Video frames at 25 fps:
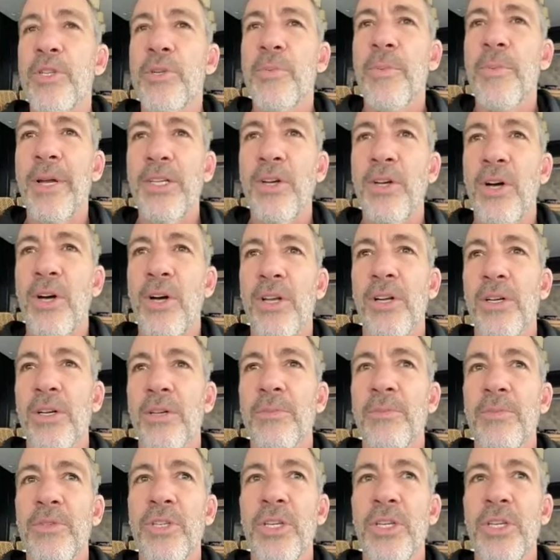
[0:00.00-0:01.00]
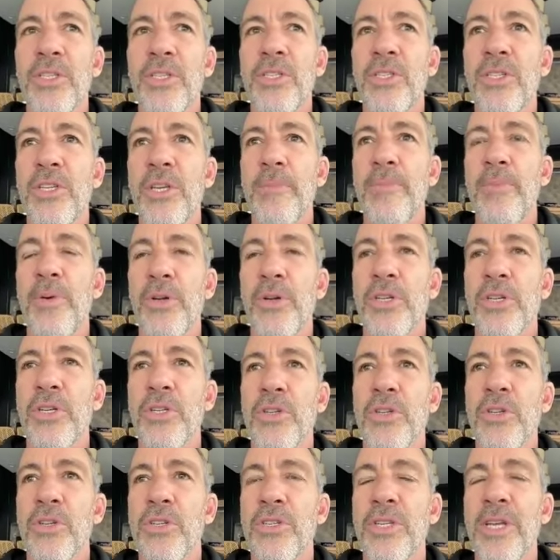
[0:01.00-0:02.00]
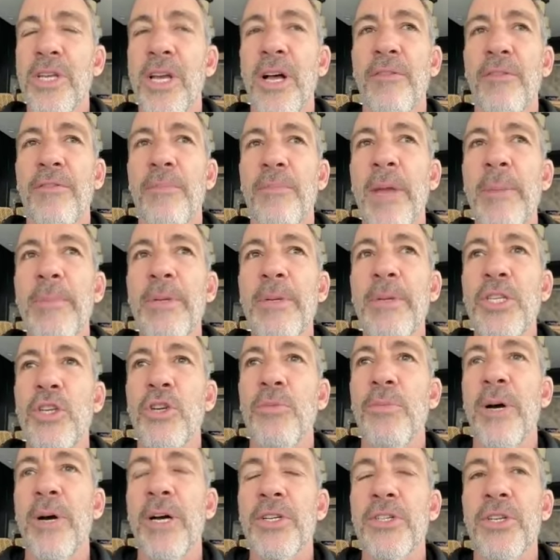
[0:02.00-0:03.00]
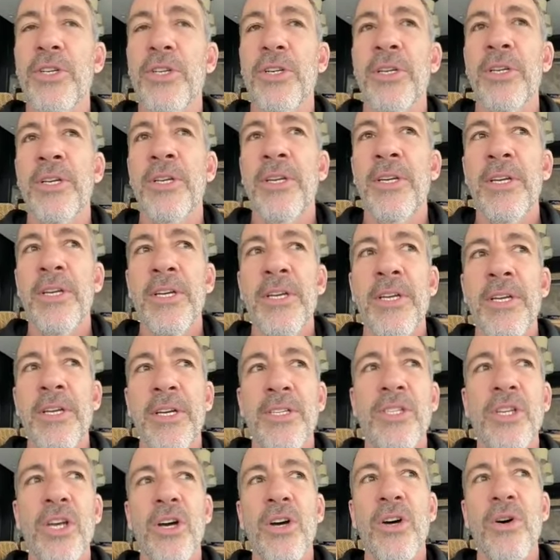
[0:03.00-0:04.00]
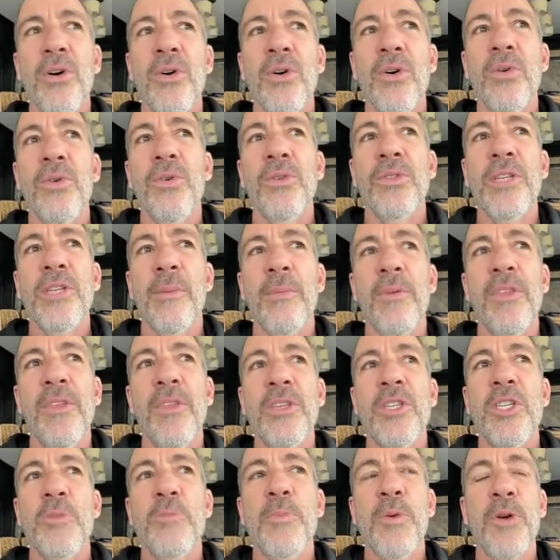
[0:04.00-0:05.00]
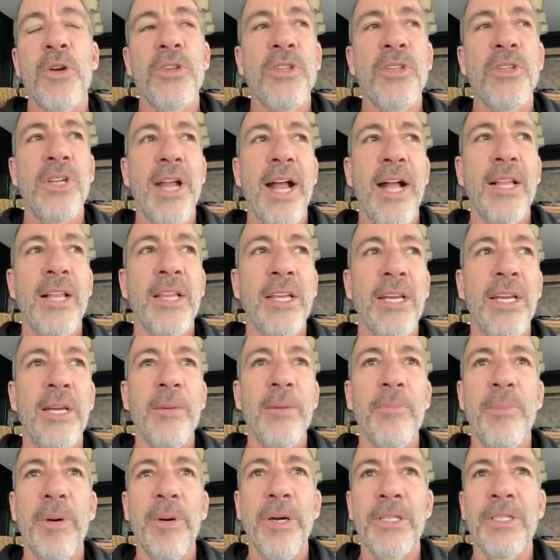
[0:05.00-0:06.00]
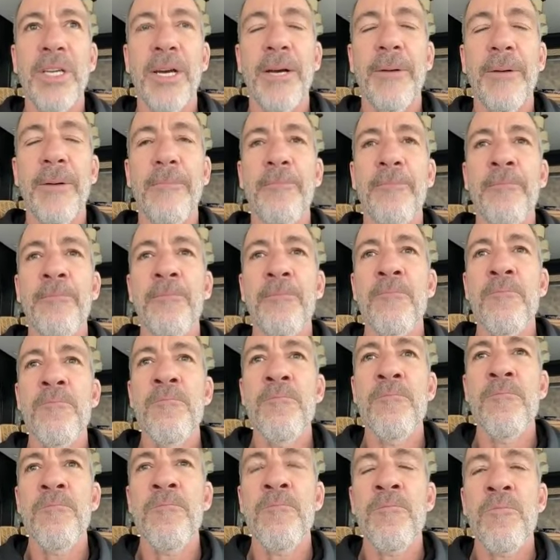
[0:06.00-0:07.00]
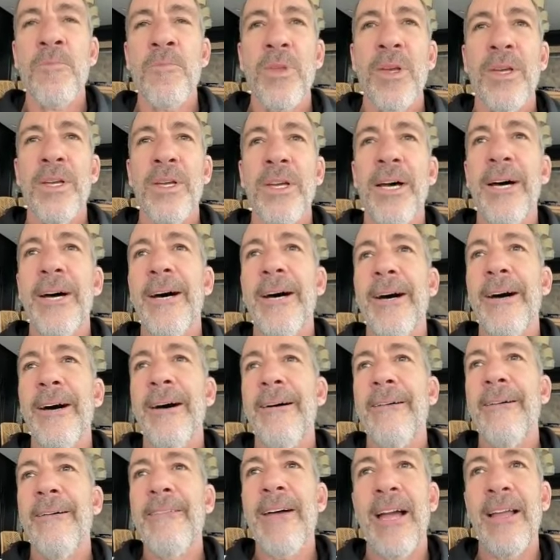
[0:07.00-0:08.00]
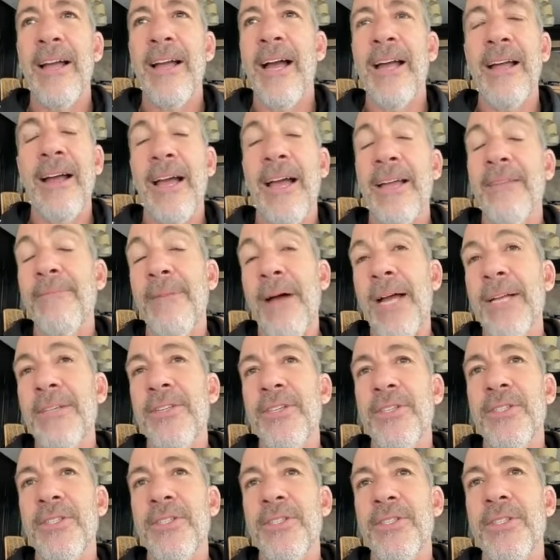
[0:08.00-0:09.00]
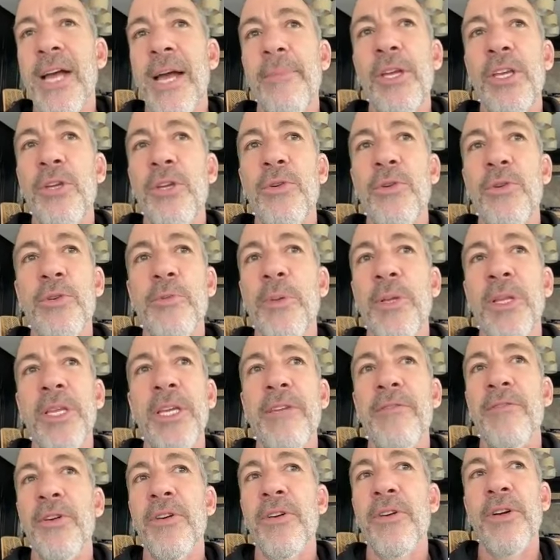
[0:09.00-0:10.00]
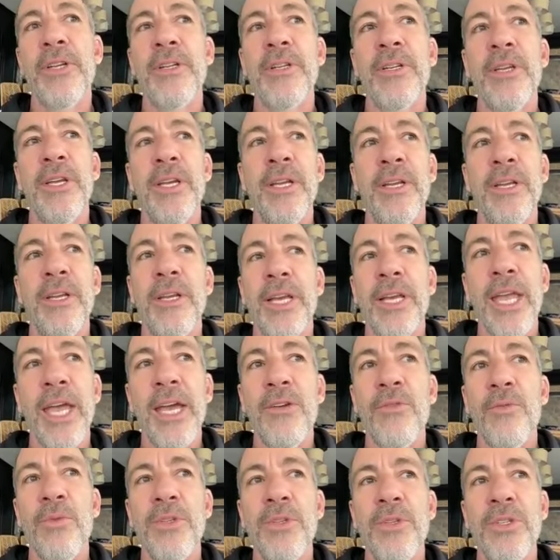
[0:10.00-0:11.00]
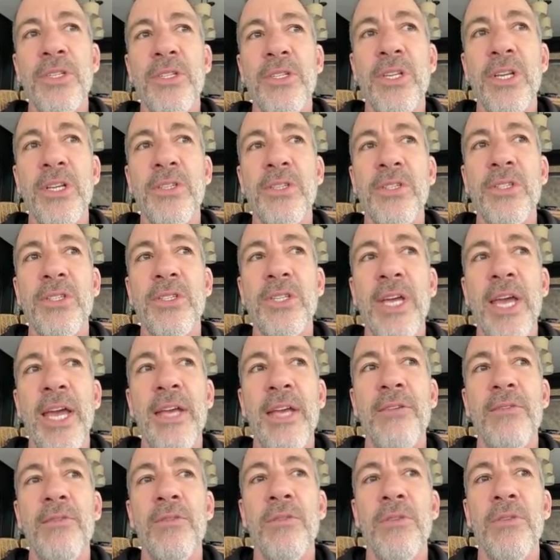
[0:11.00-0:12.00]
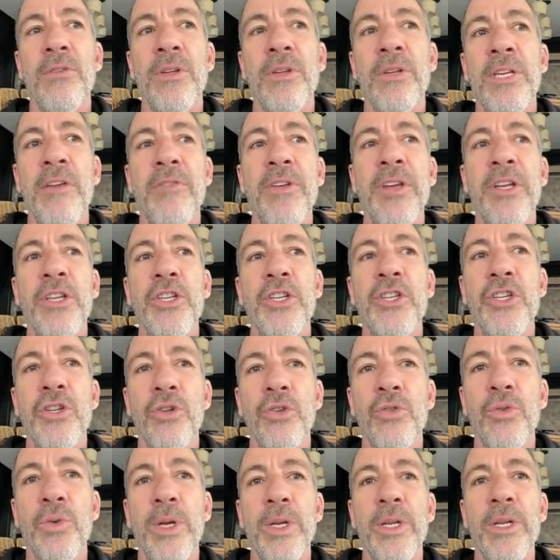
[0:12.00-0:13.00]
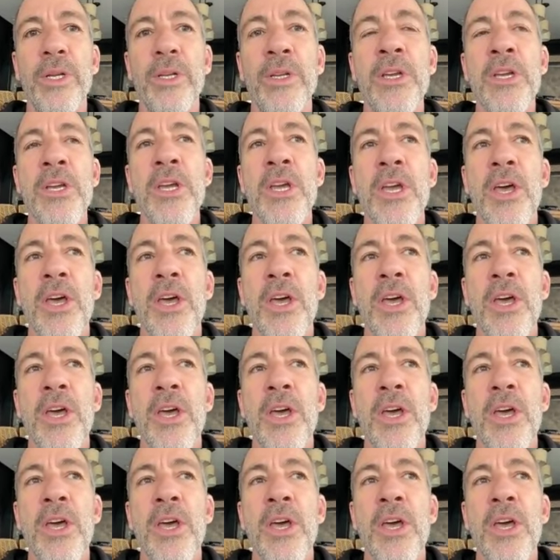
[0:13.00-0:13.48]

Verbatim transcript: push my daughter. She's she pushes herself, maybe too much. So some of this is personality, but um uh, I, I, I just, I'm a huge believer in, in again, resistance and giving children